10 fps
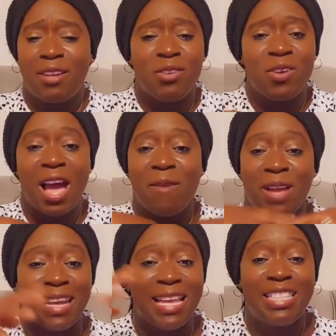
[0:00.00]
don't know how
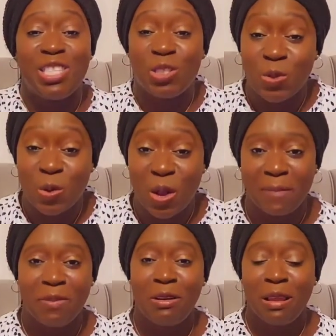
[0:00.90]
can I
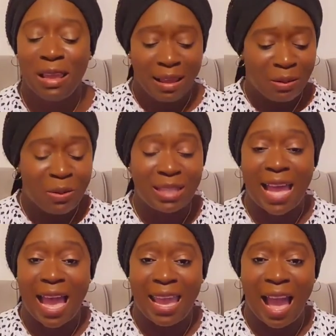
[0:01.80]
describe what
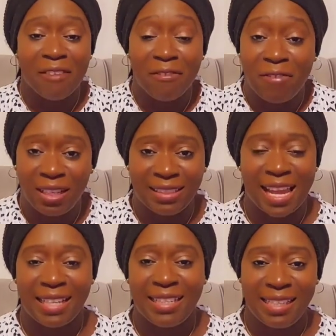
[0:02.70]
I felt
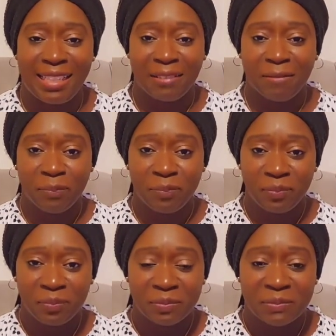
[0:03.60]
that day.
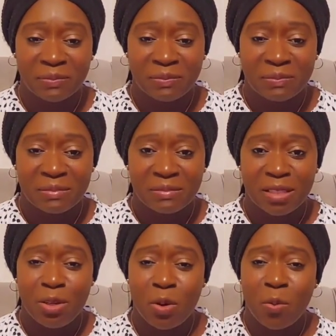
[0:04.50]

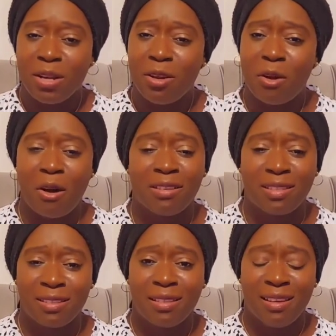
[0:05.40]
You know, when God
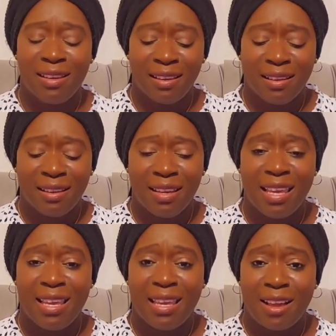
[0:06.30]

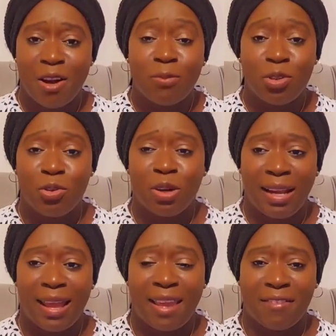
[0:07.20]
come to your
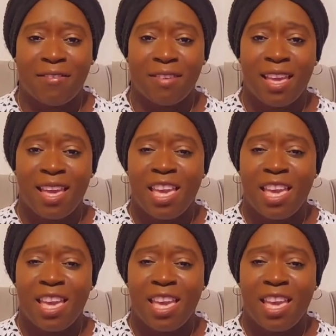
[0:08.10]
life,